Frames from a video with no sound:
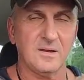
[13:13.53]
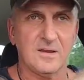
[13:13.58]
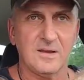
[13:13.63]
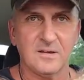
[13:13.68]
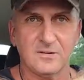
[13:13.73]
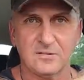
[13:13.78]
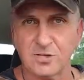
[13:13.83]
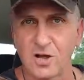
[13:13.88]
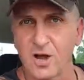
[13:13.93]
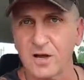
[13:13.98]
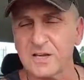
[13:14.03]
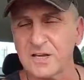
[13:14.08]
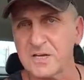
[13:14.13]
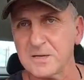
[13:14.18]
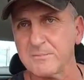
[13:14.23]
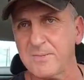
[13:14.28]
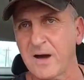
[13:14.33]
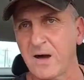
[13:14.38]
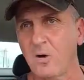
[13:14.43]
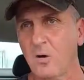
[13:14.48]
and they're
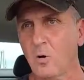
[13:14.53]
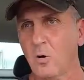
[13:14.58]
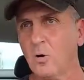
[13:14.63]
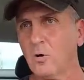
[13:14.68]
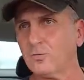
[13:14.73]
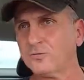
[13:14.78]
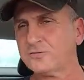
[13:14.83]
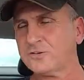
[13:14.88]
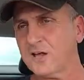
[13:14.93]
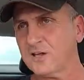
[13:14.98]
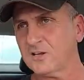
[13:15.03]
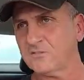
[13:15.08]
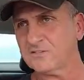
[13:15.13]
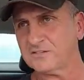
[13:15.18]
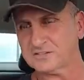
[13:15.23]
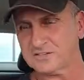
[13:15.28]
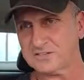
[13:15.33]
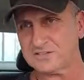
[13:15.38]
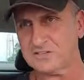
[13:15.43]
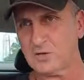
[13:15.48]
talking about old
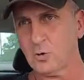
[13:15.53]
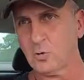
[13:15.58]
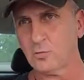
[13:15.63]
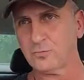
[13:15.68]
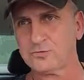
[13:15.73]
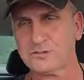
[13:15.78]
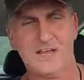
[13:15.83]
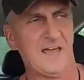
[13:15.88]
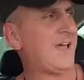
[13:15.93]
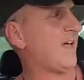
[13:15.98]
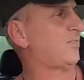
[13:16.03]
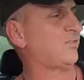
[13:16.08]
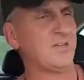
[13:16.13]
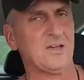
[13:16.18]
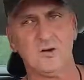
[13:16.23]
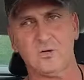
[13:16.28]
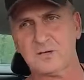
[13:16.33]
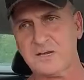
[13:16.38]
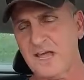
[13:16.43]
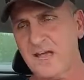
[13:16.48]
televisions, the old
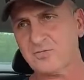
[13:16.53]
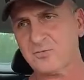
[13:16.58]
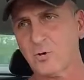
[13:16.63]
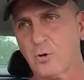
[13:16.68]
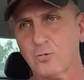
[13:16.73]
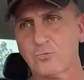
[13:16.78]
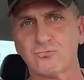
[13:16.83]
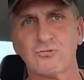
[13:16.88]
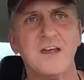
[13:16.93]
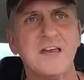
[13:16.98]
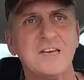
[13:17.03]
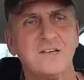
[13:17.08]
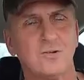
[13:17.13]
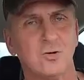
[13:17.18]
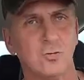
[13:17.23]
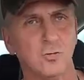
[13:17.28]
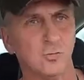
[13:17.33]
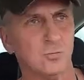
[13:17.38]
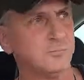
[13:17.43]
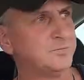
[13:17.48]
cathode ray
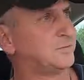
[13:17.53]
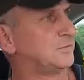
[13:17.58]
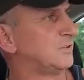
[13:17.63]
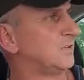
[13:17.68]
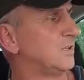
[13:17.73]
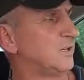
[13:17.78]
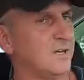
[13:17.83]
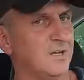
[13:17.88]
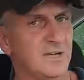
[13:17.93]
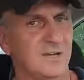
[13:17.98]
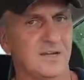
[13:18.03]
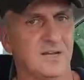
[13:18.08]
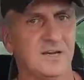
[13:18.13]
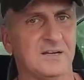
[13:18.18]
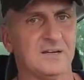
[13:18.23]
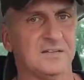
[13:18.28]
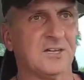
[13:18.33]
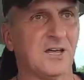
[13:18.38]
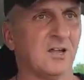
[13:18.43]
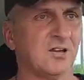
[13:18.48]
tubes
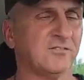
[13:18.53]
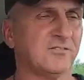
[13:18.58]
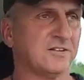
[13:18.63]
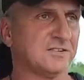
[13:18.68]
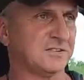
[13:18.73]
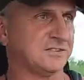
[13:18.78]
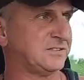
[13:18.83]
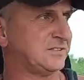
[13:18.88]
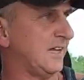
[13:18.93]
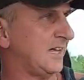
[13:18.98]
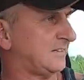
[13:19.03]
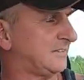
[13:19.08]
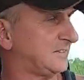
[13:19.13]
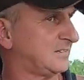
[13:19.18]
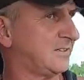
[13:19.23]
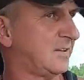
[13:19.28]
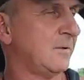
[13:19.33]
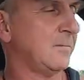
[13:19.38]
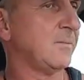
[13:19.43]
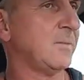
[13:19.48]
in the television
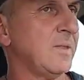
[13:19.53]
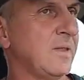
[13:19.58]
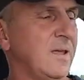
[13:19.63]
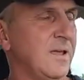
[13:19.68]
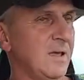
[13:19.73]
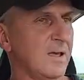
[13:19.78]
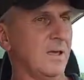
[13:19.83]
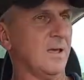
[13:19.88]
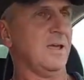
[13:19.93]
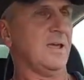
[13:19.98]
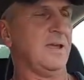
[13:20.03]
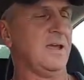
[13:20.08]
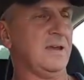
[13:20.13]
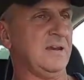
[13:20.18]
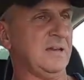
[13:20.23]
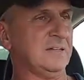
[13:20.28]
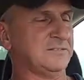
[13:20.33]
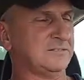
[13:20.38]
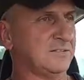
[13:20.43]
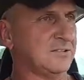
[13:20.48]
sets.
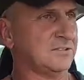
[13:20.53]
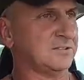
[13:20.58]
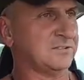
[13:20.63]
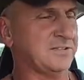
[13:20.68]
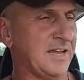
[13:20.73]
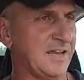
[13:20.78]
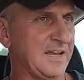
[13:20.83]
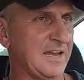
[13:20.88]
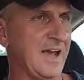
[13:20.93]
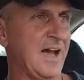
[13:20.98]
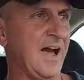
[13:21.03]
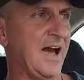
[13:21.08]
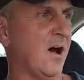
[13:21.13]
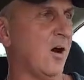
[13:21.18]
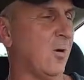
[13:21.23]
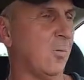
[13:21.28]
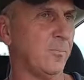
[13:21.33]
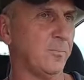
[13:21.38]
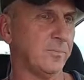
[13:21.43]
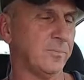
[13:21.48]
And they're saying
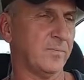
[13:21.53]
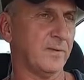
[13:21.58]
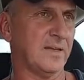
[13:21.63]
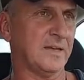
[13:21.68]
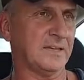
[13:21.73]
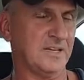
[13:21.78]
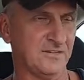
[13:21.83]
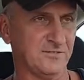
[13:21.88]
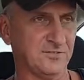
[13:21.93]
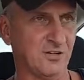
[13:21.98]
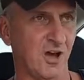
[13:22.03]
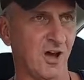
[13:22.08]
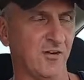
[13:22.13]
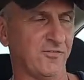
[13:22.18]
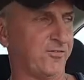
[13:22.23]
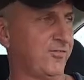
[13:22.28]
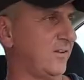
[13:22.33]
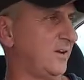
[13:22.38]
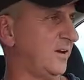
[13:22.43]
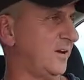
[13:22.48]
how it gives
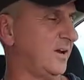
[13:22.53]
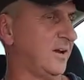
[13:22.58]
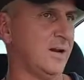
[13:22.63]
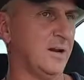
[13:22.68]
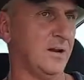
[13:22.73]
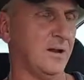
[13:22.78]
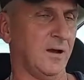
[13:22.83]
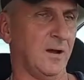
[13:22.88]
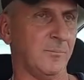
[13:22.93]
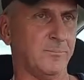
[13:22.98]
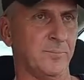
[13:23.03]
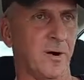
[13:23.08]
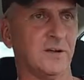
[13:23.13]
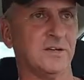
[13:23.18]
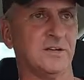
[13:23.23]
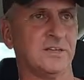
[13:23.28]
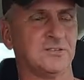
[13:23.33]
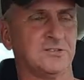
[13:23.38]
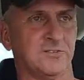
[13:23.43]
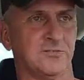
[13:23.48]
off an
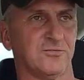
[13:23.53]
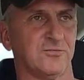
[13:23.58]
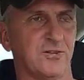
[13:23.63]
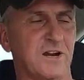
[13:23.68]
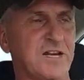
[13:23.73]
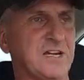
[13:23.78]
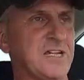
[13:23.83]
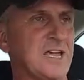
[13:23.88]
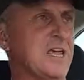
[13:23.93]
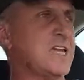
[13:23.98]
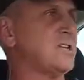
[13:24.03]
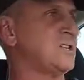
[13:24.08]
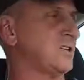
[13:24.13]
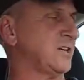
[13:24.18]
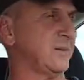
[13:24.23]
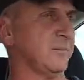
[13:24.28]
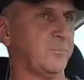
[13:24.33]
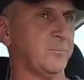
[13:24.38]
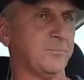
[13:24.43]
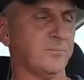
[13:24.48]
abundance of
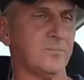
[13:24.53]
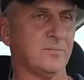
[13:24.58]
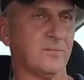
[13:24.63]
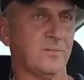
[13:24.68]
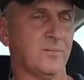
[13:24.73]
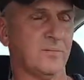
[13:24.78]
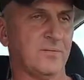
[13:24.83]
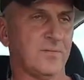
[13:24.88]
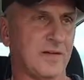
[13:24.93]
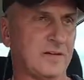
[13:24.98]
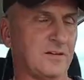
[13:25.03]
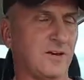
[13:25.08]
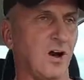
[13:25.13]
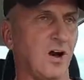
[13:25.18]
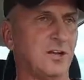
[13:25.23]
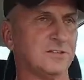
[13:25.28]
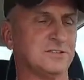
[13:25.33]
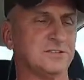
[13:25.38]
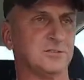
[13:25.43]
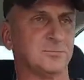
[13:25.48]
radiation that
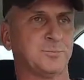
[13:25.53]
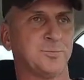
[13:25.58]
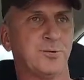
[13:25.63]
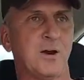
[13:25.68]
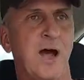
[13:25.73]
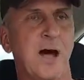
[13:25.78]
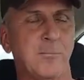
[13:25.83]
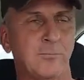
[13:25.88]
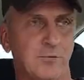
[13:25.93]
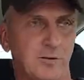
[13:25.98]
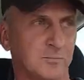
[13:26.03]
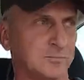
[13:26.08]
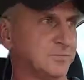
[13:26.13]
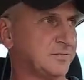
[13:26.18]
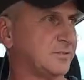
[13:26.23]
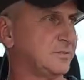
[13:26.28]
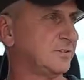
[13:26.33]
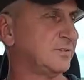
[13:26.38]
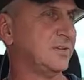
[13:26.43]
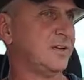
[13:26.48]
causes
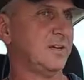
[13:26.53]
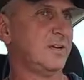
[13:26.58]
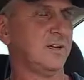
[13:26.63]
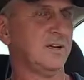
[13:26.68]
problems